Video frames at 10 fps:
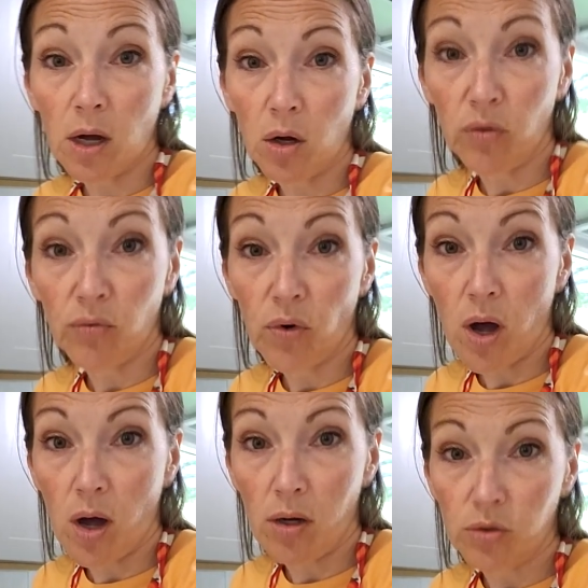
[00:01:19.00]
of
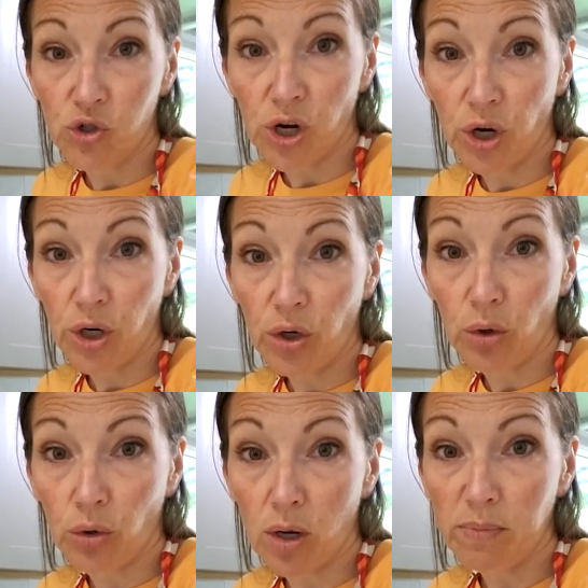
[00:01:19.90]
cherry or
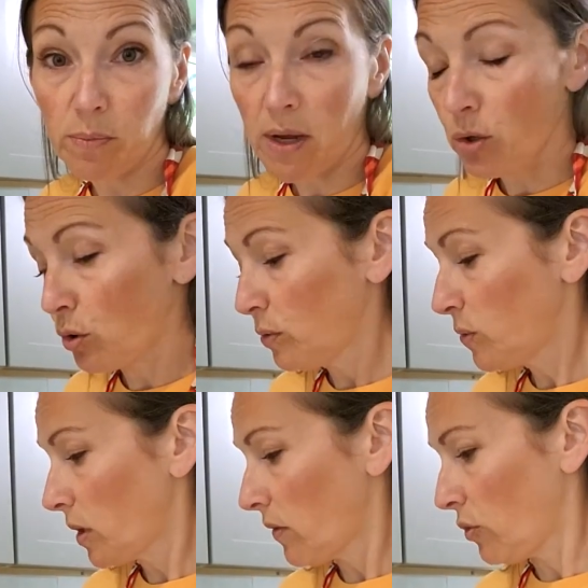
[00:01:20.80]
grape
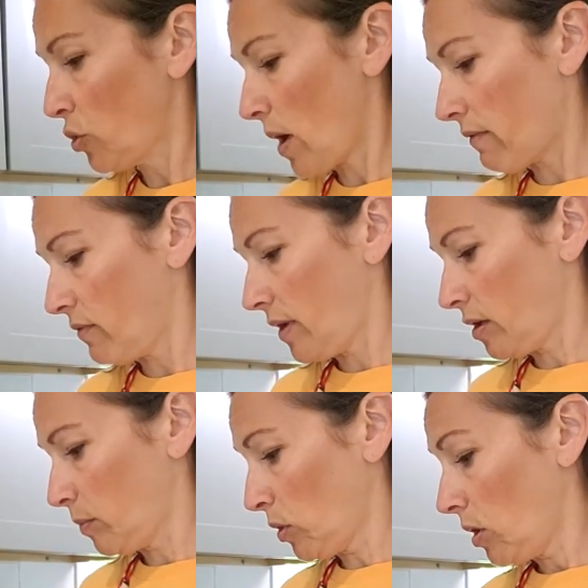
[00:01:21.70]
tomatoes, whatever you have
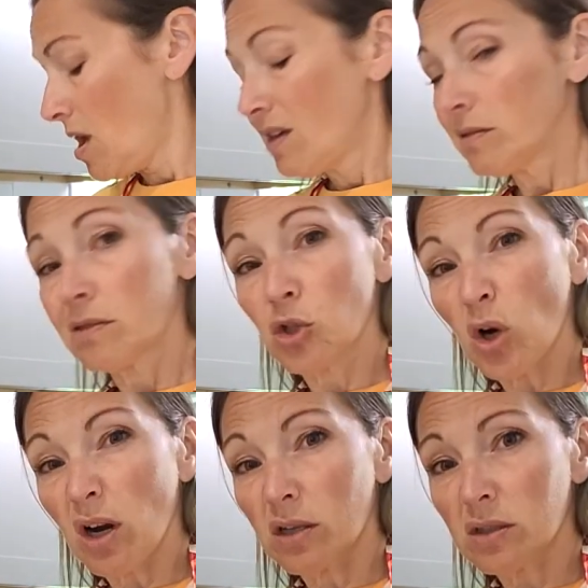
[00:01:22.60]
available. This is a
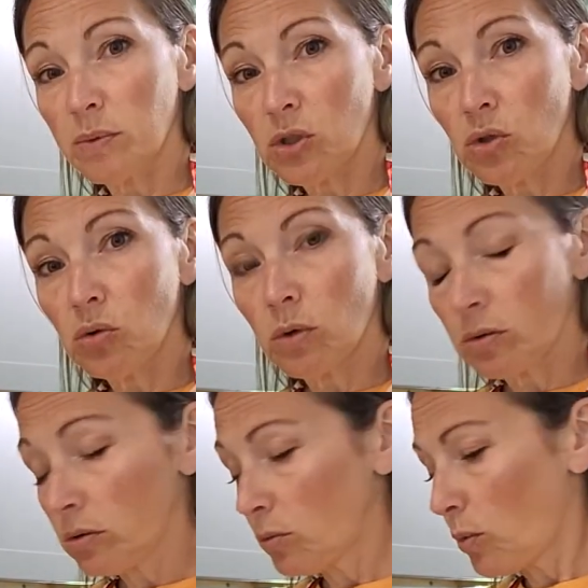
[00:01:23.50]
great recipe too
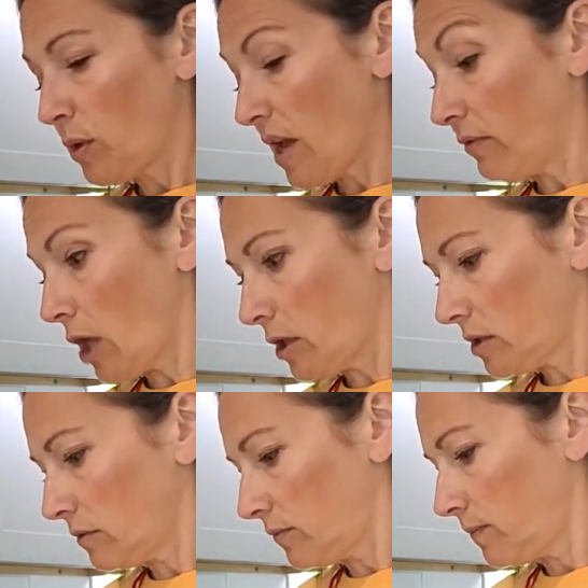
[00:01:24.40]
when you have
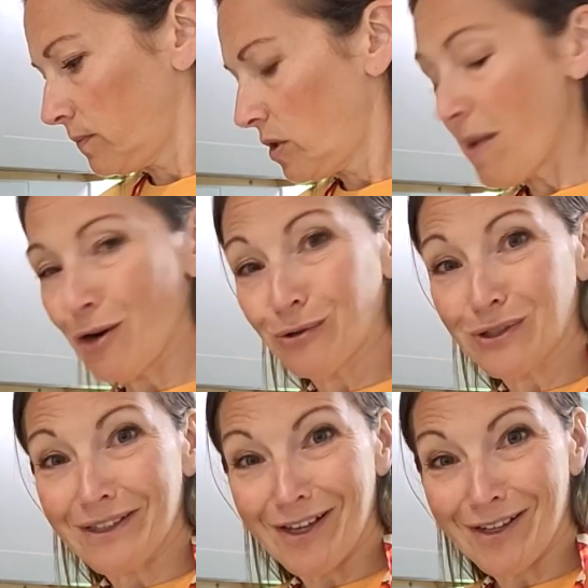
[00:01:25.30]
lots of tomatoes
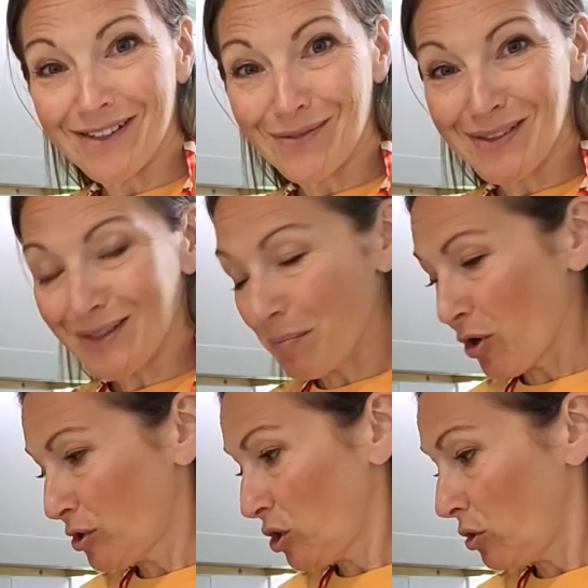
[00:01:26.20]
at the end of the
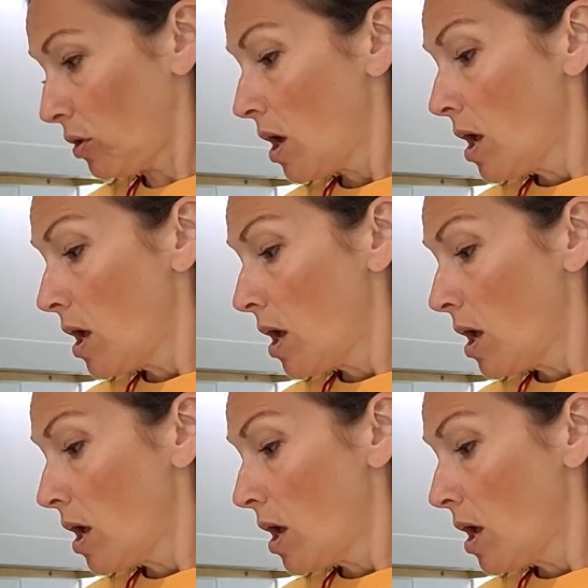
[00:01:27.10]
summer too.